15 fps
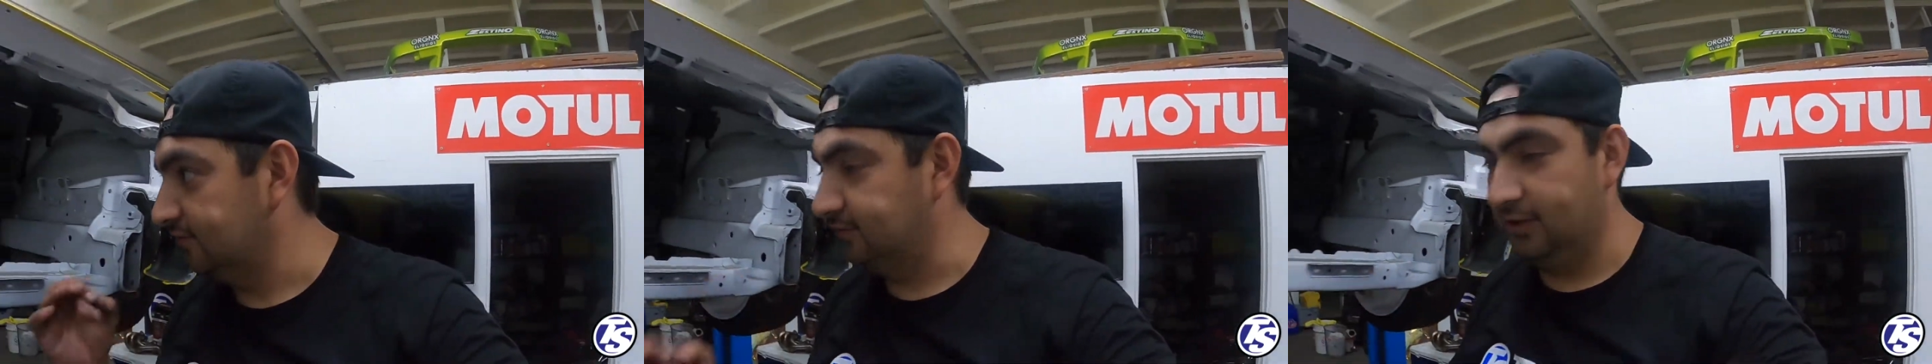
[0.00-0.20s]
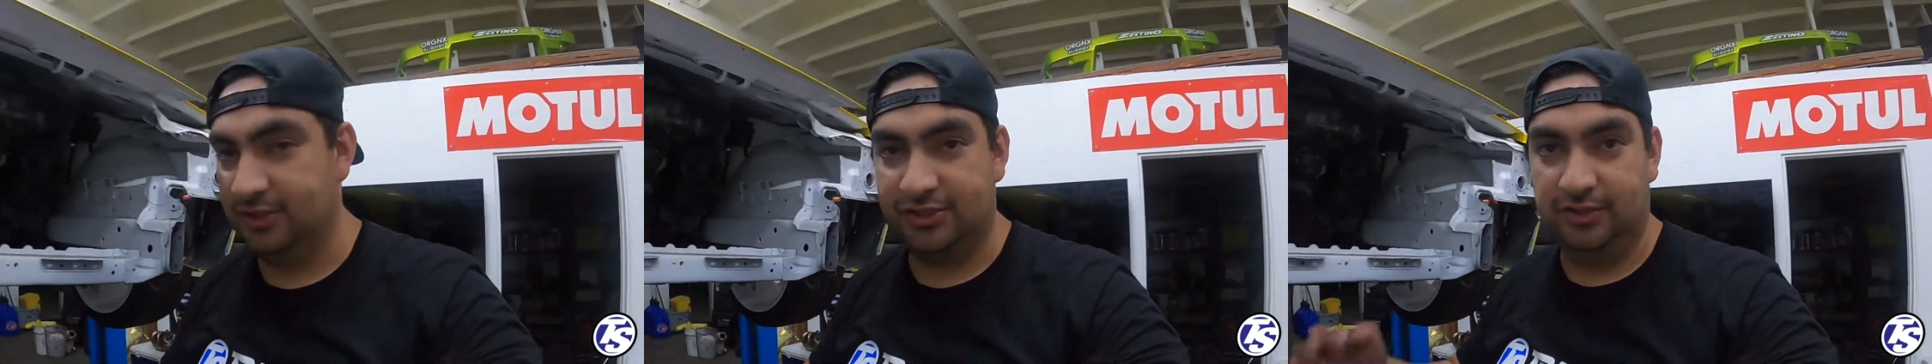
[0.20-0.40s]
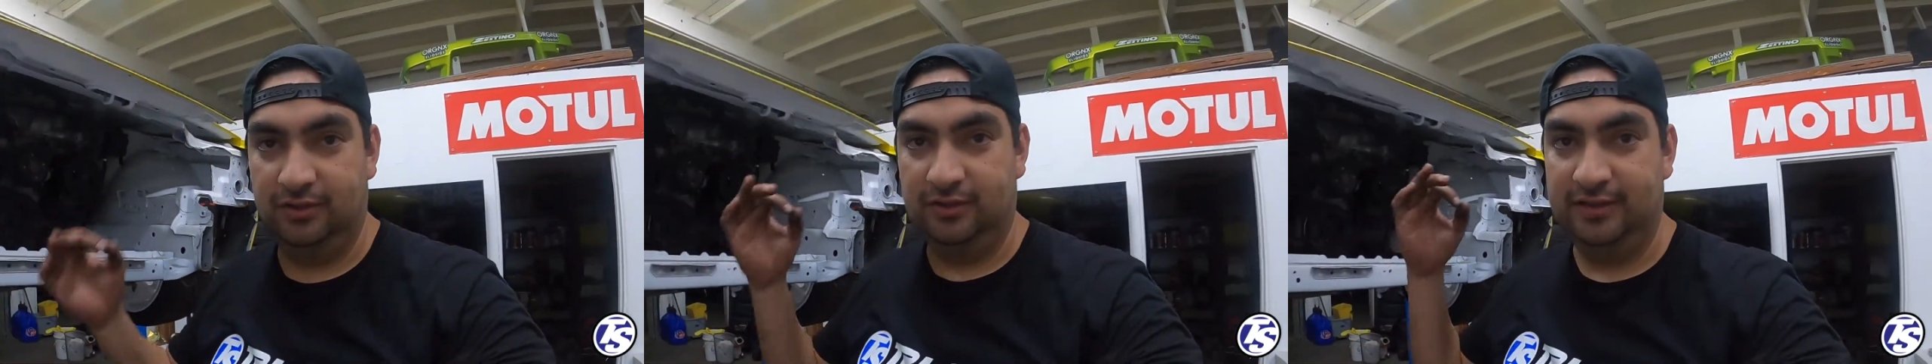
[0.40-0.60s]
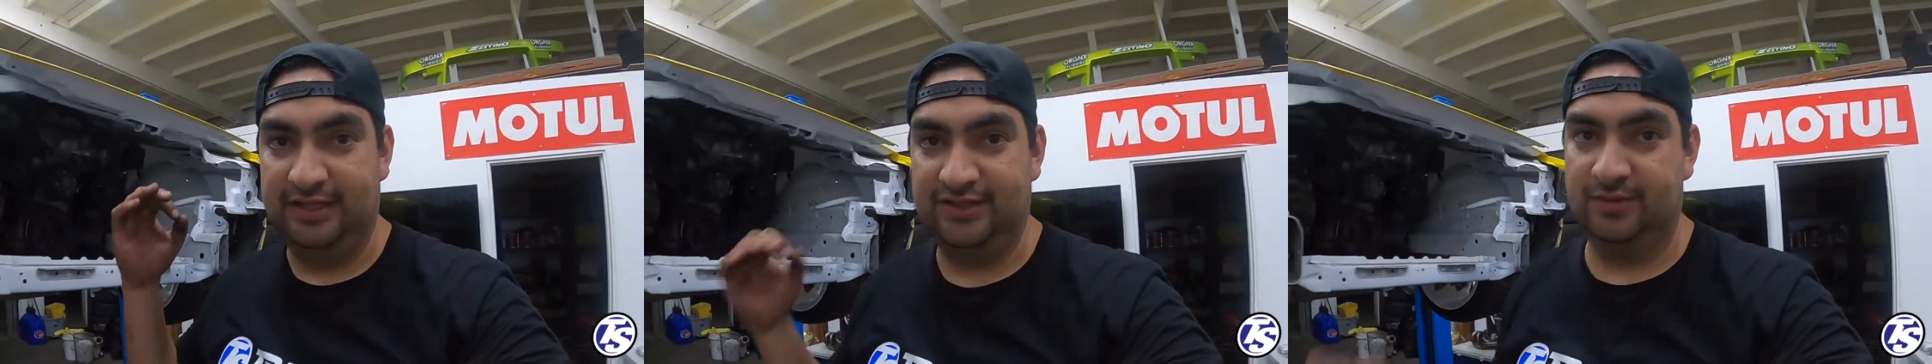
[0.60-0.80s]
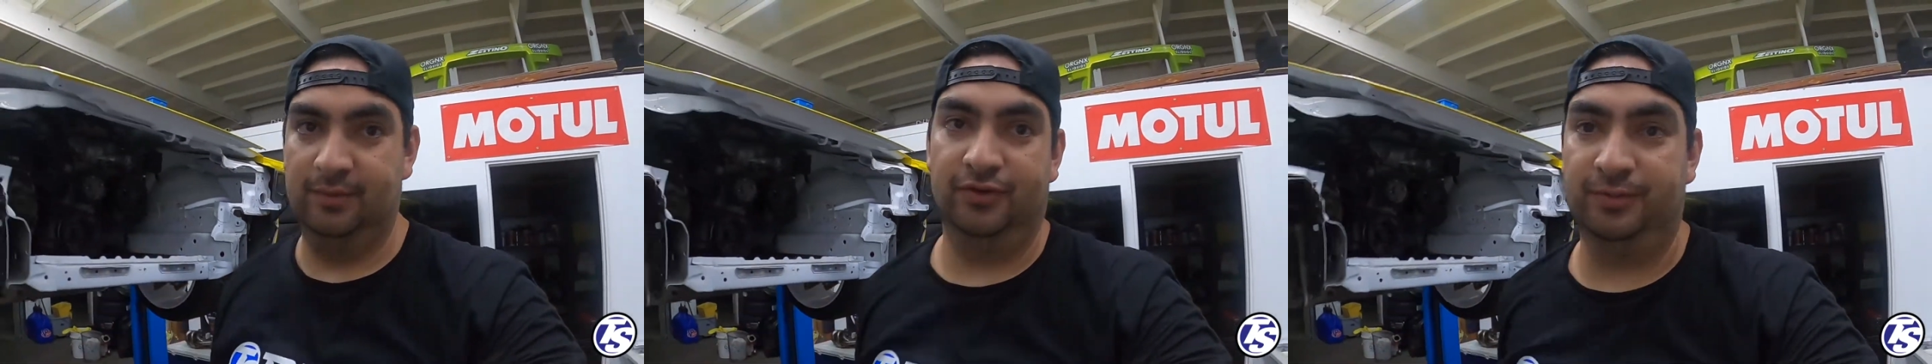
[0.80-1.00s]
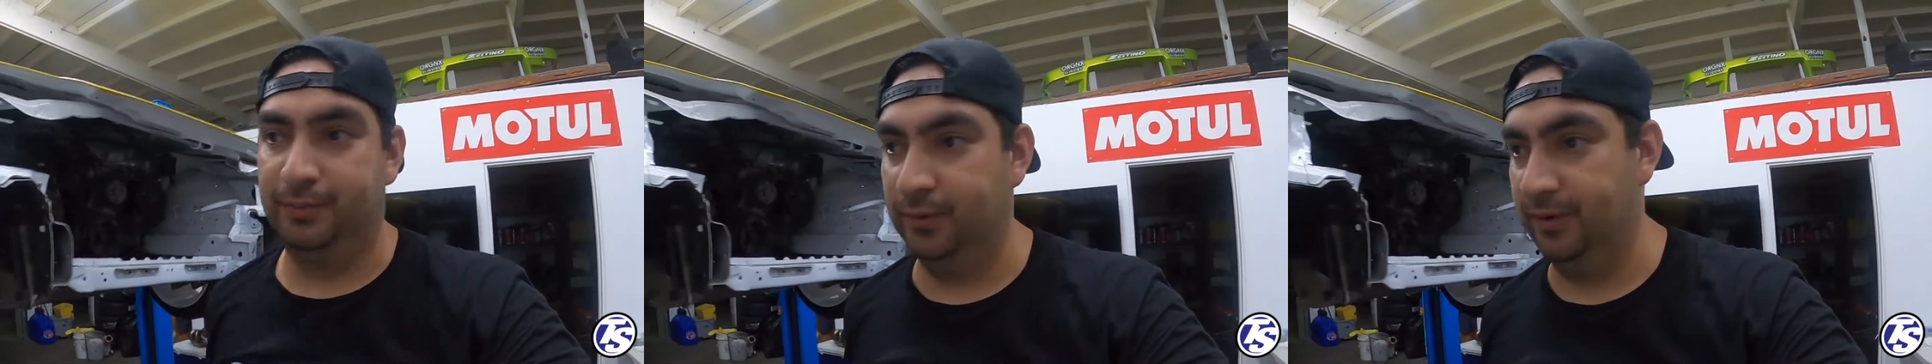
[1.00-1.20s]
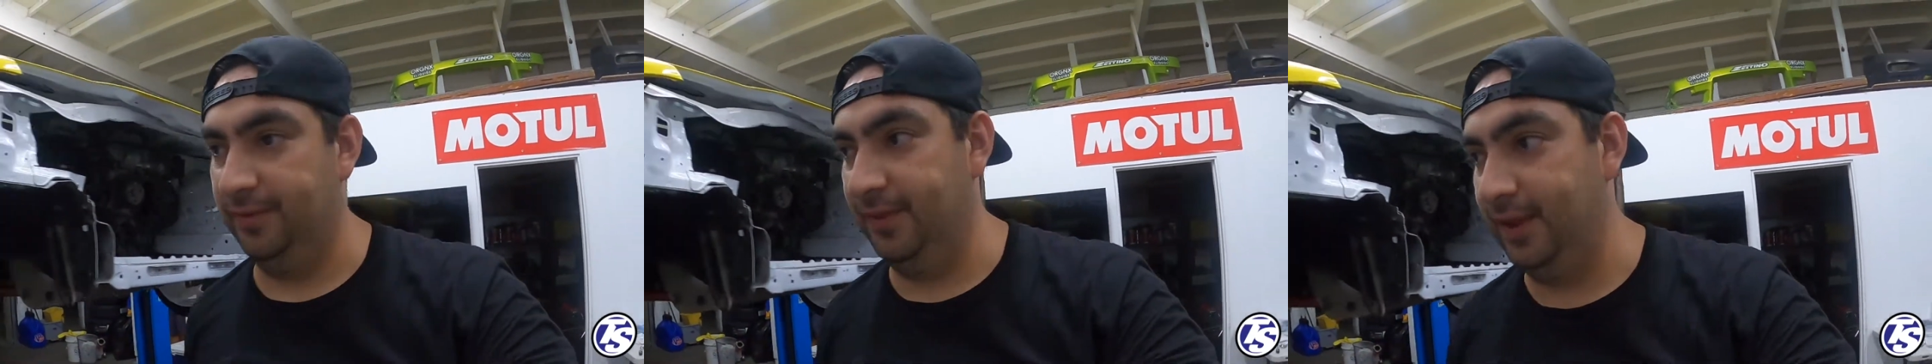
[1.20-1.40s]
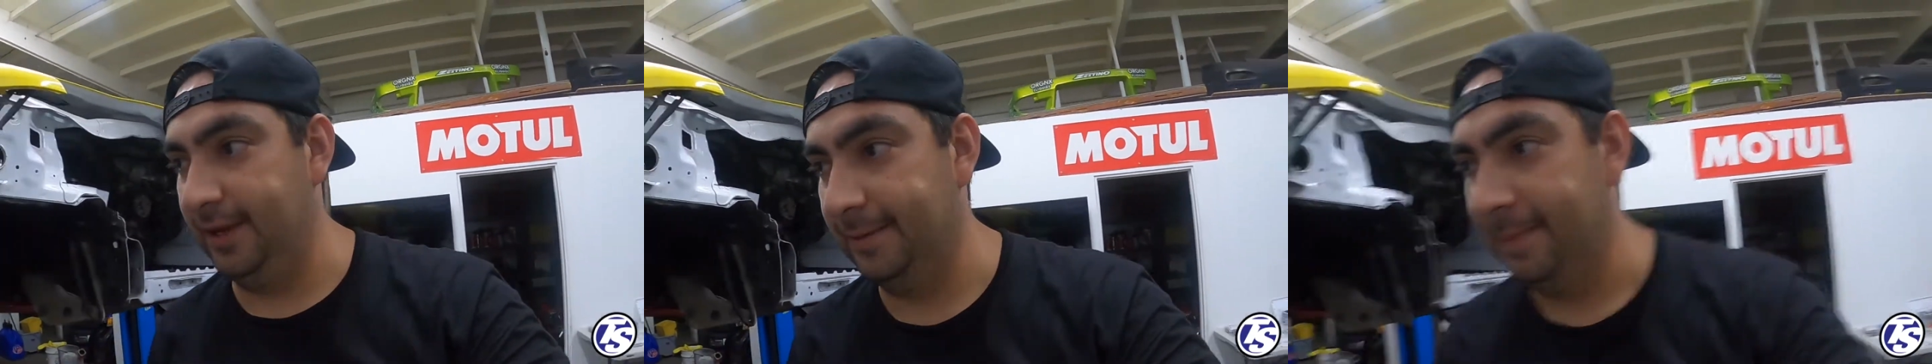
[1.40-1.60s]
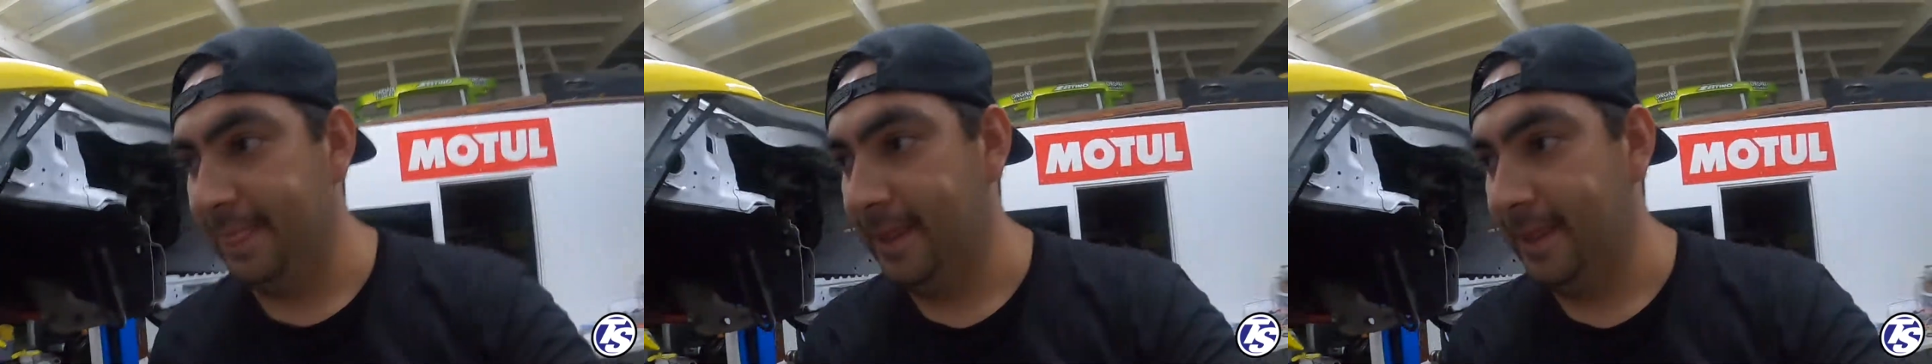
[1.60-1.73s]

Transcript: functional. That's the most important thing.